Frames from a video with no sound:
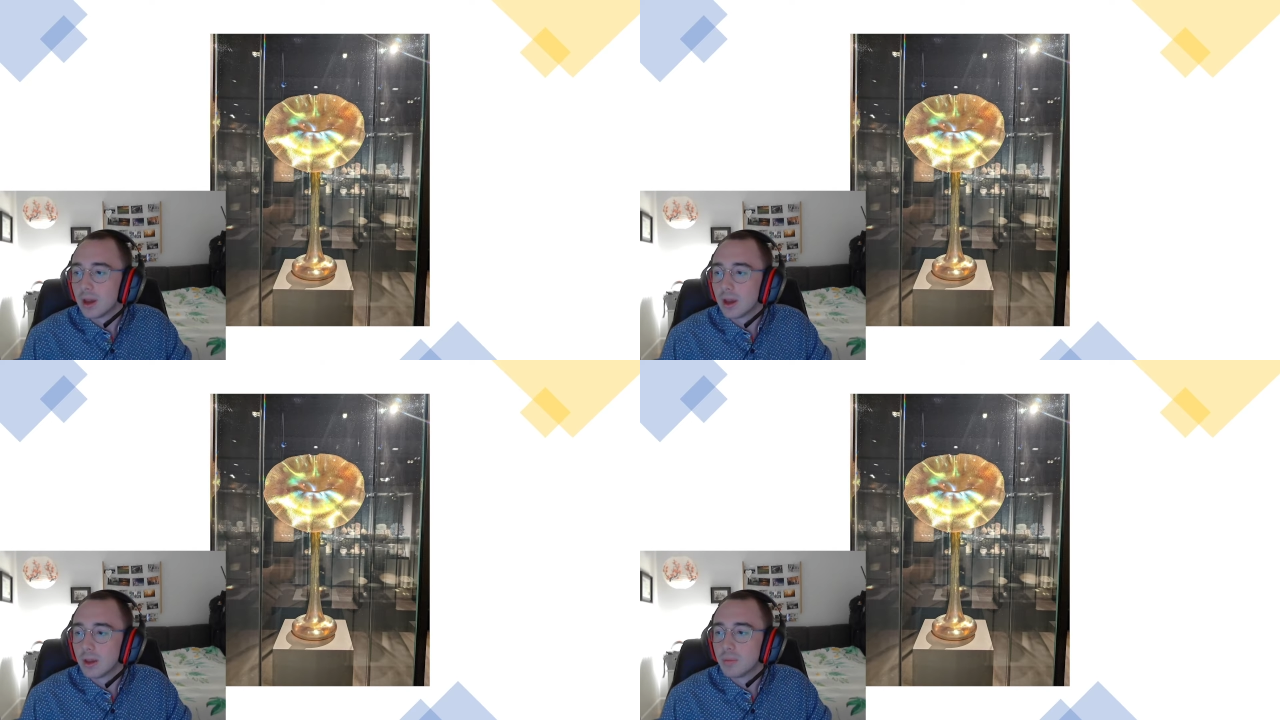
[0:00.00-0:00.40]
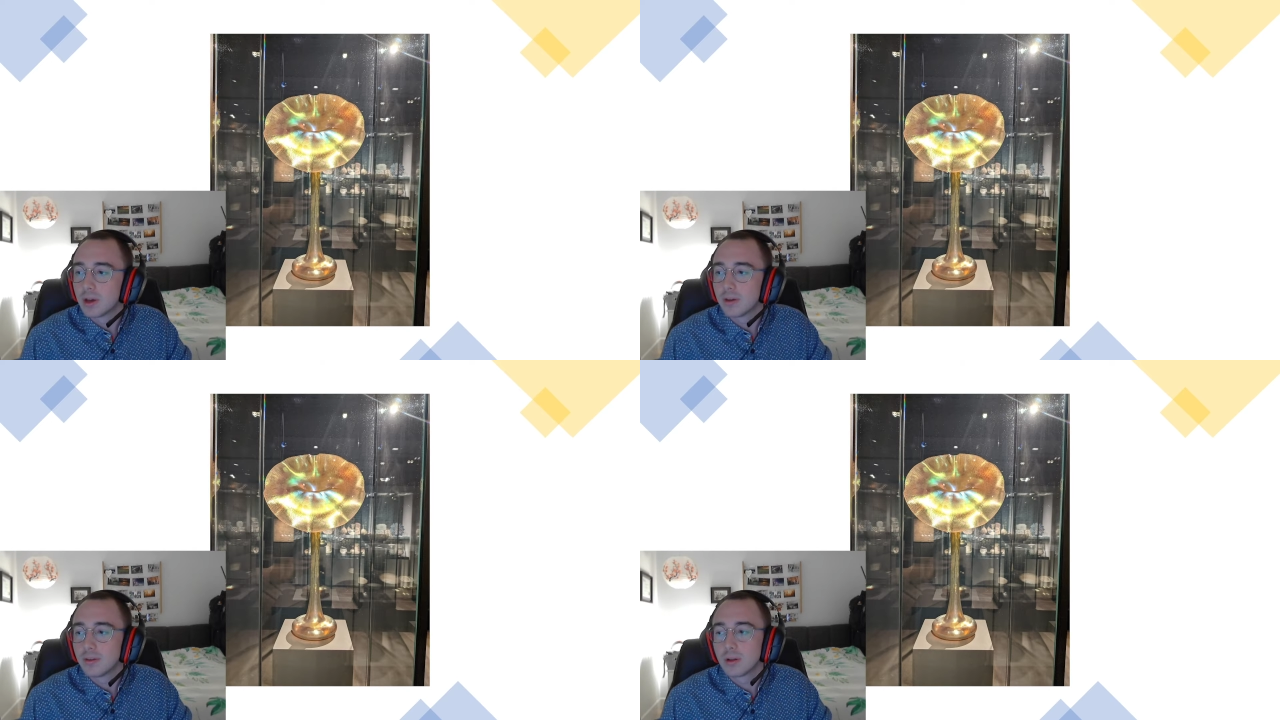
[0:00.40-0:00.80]
and
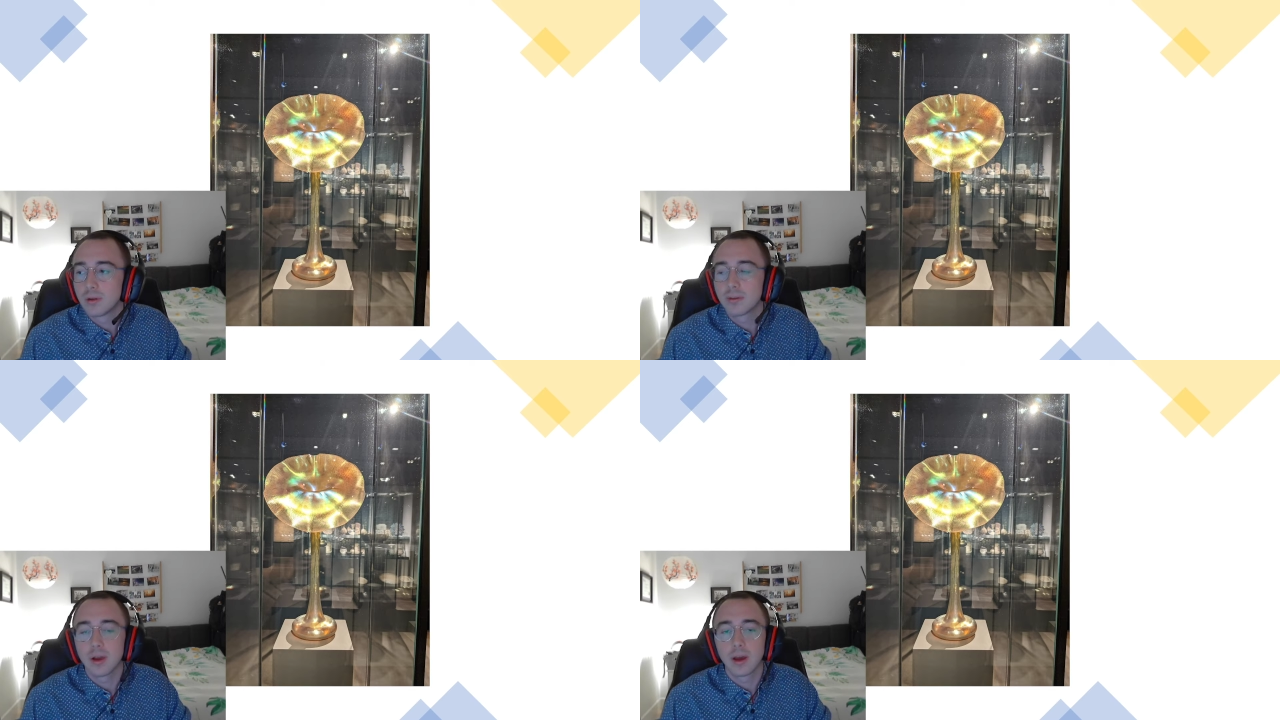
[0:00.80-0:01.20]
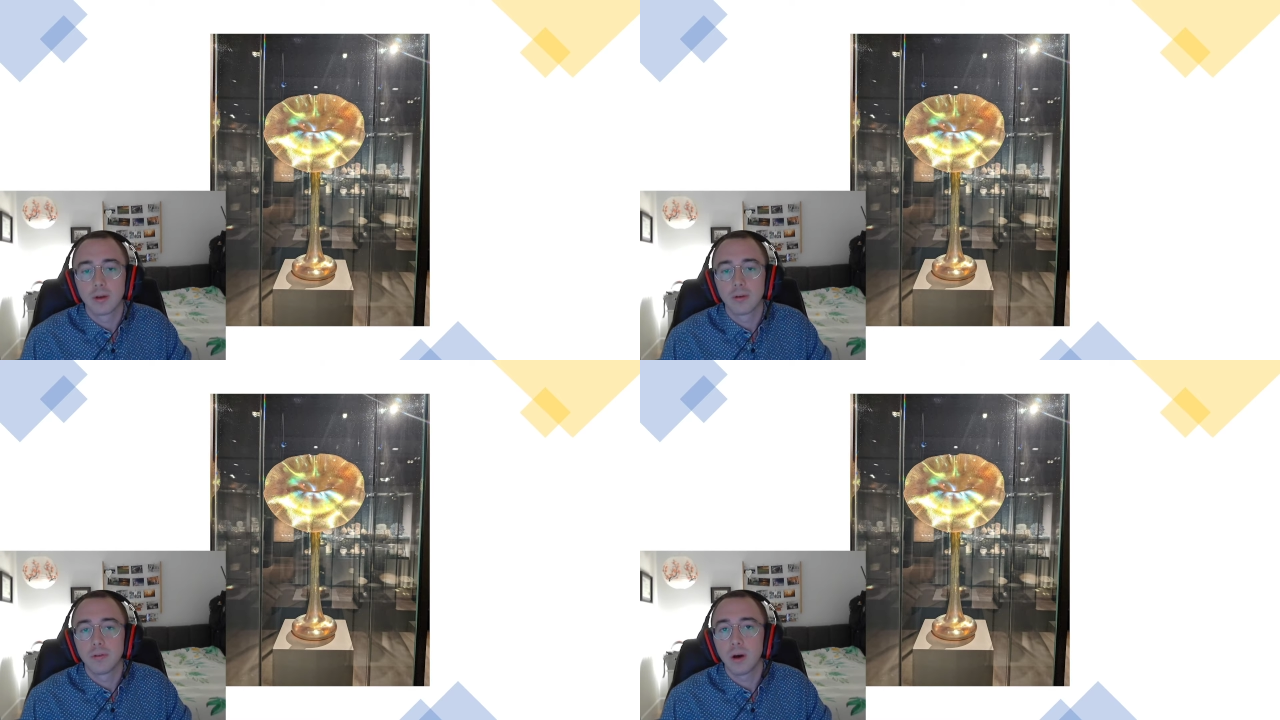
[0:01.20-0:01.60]
because it looks
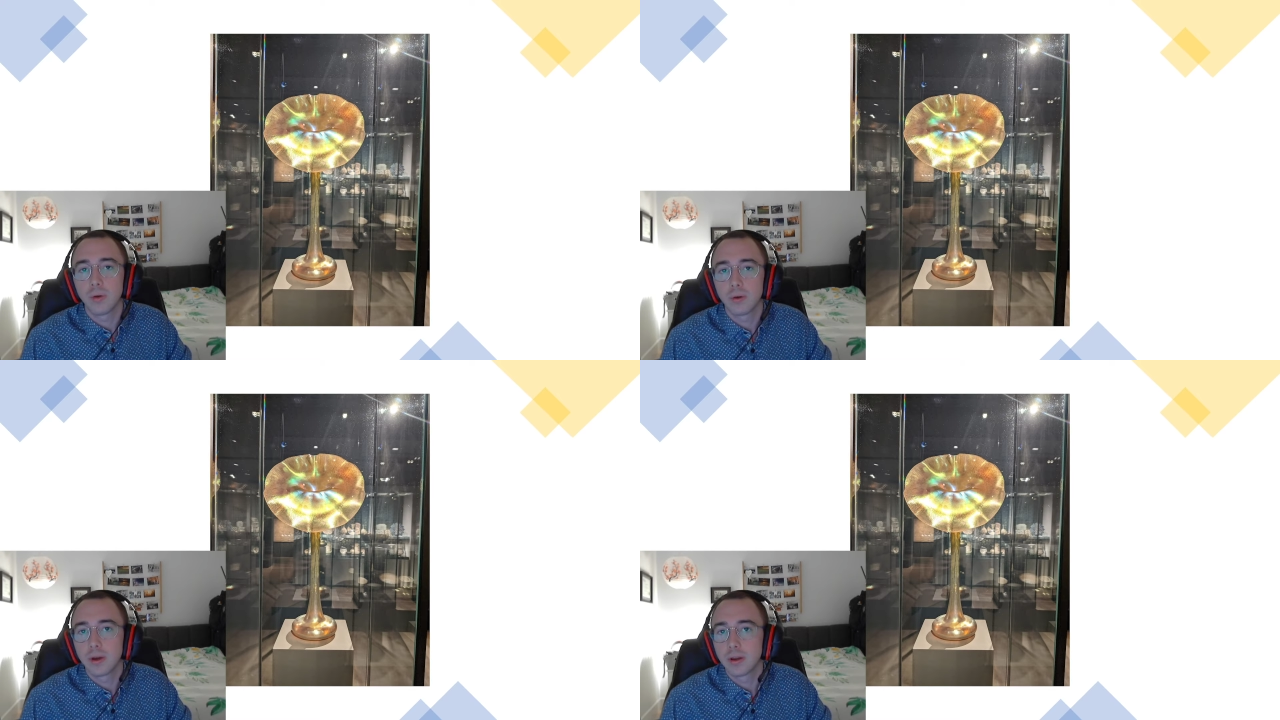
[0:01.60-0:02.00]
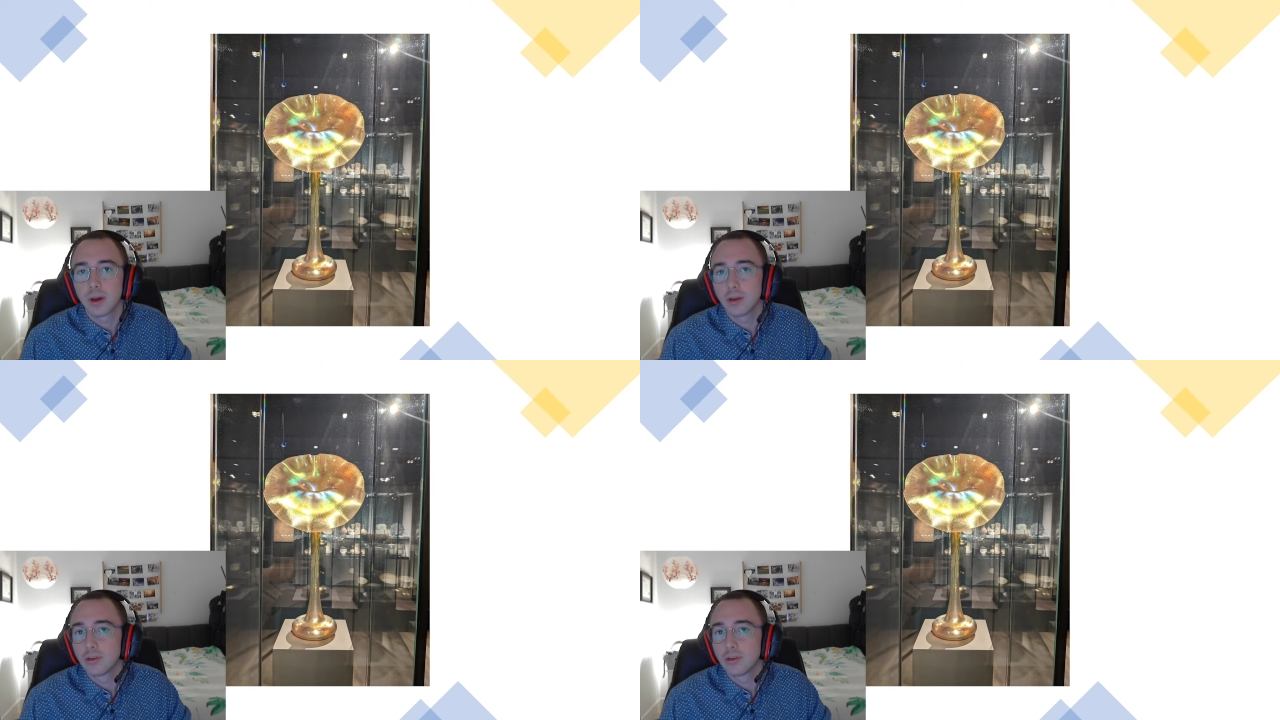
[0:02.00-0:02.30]
like a flower and I